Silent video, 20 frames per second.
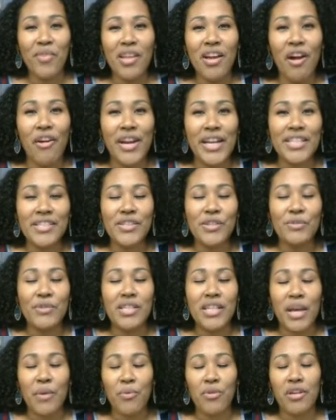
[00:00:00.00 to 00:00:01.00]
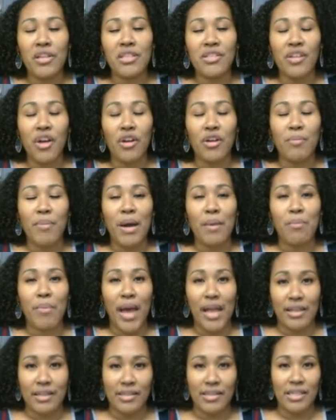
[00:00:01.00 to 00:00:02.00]
All right. So today we're going to talk about
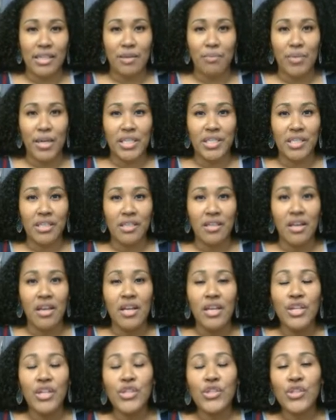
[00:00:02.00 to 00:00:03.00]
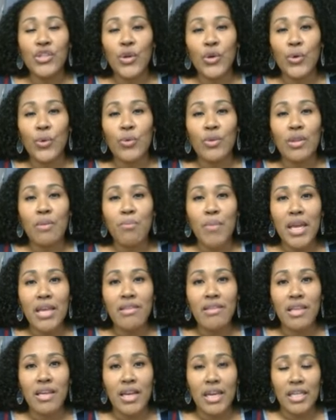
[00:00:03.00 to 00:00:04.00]
balancing a budget. So the
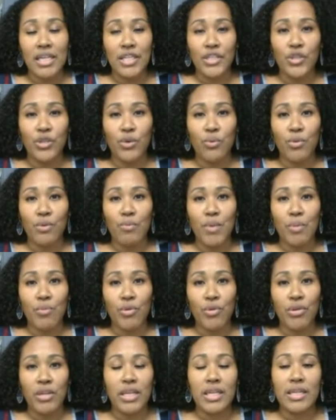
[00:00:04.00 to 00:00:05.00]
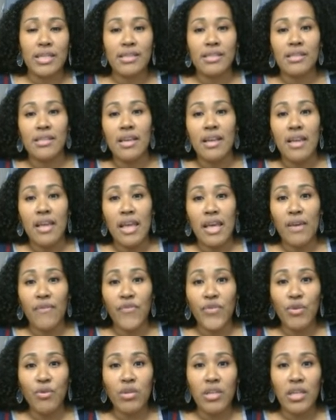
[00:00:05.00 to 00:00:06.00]
main thing I need you to remember is
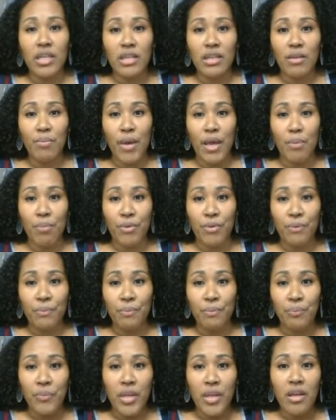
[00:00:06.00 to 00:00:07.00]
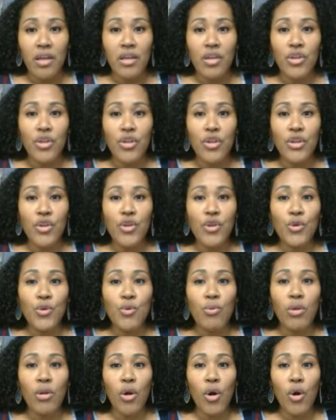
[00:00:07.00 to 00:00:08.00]
if you look at the paper, you
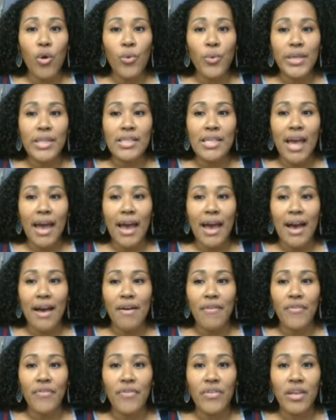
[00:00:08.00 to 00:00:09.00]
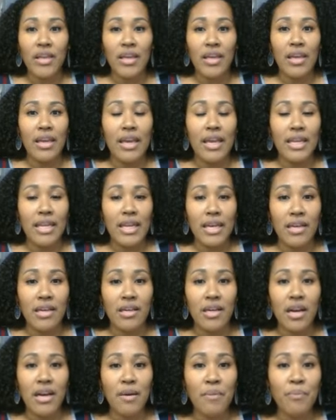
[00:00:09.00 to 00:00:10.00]
will always have an
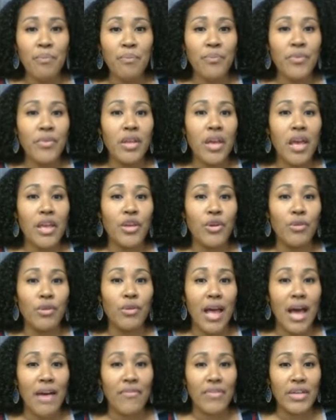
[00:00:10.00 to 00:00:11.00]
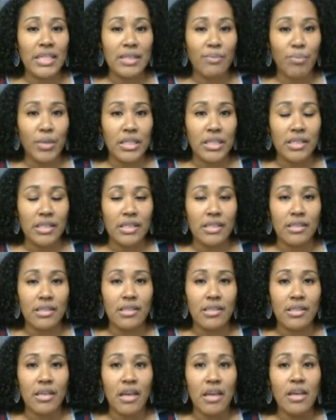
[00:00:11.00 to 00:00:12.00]
income and you'll have
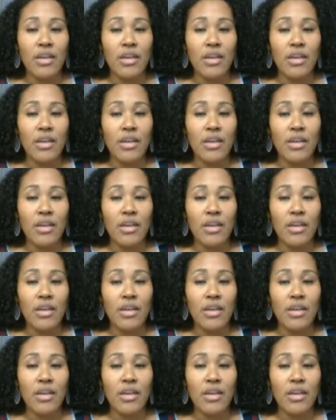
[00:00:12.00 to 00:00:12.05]
expenses.